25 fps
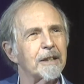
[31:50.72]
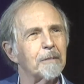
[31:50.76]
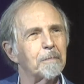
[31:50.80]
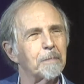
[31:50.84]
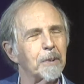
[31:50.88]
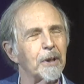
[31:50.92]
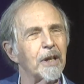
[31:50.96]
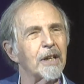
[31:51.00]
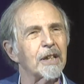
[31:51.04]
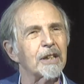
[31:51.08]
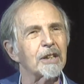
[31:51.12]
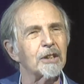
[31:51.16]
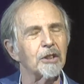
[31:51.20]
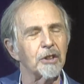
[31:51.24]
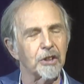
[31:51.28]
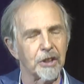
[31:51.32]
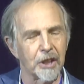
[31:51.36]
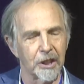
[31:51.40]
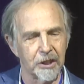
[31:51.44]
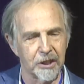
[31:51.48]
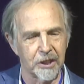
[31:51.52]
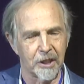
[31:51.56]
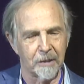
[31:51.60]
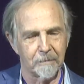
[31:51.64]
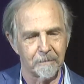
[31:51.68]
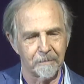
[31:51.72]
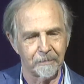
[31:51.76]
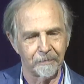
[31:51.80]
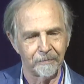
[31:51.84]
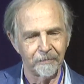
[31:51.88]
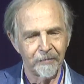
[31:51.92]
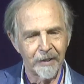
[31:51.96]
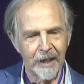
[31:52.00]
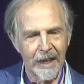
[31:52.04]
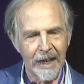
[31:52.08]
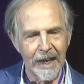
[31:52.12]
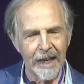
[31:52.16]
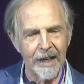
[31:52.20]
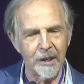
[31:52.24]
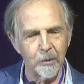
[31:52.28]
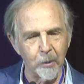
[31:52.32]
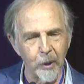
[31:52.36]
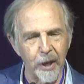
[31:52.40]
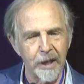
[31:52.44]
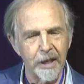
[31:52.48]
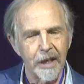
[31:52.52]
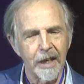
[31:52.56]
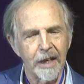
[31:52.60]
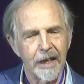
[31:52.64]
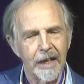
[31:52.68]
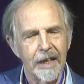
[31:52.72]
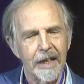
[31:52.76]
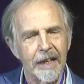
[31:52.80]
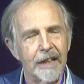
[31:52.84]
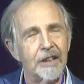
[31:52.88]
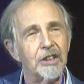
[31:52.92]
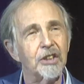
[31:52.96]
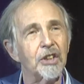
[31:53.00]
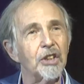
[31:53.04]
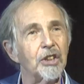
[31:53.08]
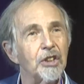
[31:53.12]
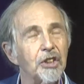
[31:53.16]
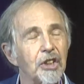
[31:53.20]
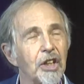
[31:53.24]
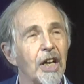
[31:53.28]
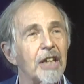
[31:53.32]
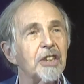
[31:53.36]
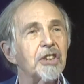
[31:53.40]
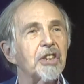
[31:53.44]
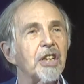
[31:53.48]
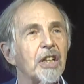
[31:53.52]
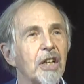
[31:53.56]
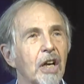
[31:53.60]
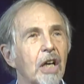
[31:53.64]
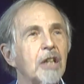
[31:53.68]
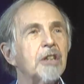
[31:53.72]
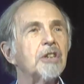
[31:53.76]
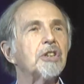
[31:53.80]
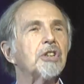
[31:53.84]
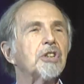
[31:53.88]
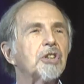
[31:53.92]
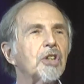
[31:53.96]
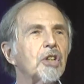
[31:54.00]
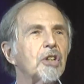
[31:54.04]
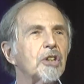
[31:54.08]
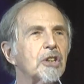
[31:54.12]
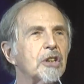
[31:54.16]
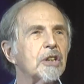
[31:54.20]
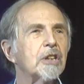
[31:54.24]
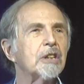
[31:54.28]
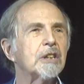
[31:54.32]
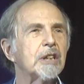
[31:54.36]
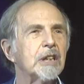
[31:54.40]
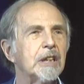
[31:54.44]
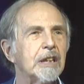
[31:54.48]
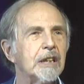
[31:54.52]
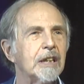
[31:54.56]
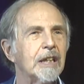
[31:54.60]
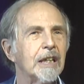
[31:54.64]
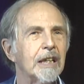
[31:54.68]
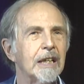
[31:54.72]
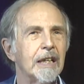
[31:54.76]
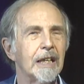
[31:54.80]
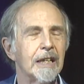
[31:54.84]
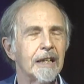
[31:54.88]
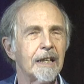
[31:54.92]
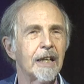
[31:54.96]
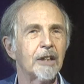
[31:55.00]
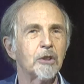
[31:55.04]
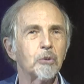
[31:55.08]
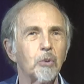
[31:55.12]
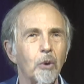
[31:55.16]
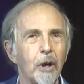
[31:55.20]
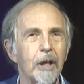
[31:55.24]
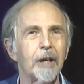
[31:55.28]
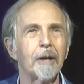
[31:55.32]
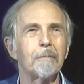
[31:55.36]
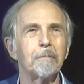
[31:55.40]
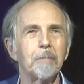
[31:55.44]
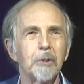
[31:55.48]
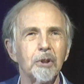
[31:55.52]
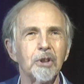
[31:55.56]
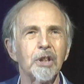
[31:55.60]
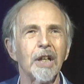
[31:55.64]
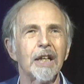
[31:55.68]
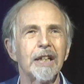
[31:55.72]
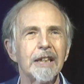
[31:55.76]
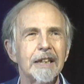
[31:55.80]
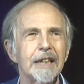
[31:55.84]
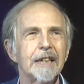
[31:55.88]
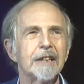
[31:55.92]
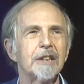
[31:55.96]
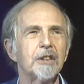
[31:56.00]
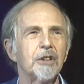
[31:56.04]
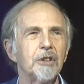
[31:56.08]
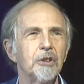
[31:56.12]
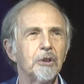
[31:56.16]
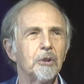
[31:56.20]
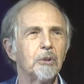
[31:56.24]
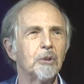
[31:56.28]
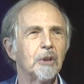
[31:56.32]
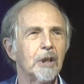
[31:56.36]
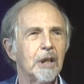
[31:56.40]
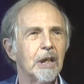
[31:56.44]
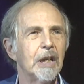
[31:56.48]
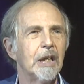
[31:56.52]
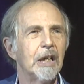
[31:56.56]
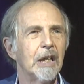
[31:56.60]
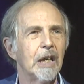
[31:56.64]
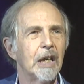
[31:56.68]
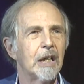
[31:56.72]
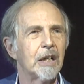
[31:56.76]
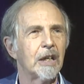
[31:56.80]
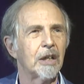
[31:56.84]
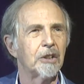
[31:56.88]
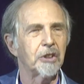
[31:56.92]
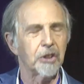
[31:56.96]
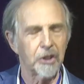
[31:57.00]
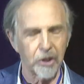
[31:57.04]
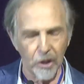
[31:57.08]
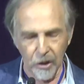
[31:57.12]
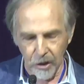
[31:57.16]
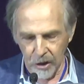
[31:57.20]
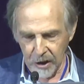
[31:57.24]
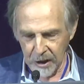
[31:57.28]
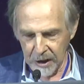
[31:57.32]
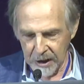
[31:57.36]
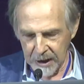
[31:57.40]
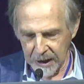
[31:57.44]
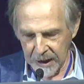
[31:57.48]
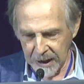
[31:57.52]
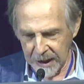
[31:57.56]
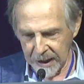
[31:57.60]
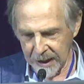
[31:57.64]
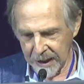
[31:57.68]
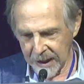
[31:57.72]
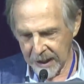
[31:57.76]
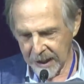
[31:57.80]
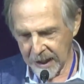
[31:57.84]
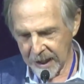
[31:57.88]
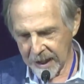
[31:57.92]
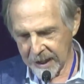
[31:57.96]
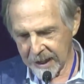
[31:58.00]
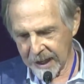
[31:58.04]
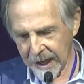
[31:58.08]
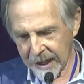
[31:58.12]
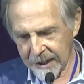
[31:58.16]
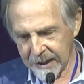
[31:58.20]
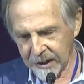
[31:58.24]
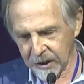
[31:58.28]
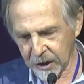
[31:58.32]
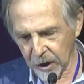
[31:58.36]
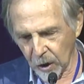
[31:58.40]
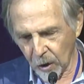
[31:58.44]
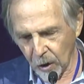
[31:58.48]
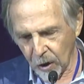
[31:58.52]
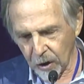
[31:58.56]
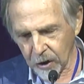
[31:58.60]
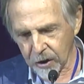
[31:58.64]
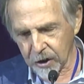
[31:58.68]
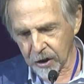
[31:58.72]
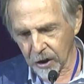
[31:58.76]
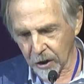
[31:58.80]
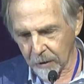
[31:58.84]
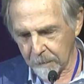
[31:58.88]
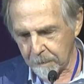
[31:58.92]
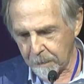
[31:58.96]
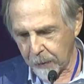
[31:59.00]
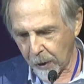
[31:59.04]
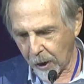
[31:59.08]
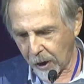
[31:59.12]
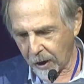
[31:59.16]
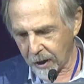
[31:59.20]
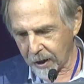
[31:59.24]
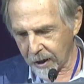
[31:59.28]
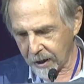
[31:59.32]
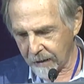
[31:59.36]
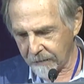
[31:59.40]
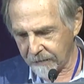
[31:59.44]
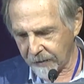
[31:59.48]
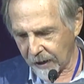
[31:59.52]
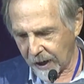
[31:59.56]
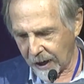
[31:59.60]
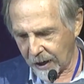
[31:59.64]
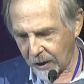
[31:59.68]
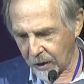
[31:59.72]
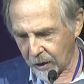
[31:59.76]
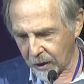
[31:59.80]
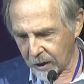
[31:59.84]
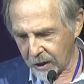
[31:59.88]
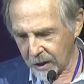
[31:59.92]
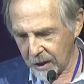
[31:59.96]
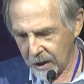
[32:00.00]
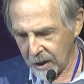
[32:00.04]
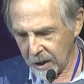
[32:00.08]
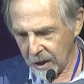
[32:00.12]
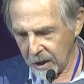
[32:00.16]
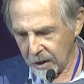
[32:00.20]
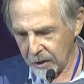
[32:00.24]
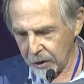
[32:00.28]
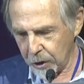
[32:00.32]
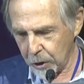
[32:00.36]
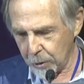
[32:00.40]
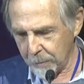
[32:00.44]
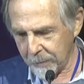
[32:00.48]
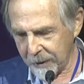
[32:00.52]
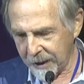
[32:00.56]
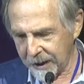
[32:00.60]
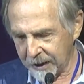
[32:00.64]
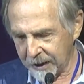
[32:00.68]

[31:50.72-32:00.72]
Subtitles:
political system. Anyway, it suggests an uncertainty. That's why I'm presenting it to you. An uncertainty that is also part of our human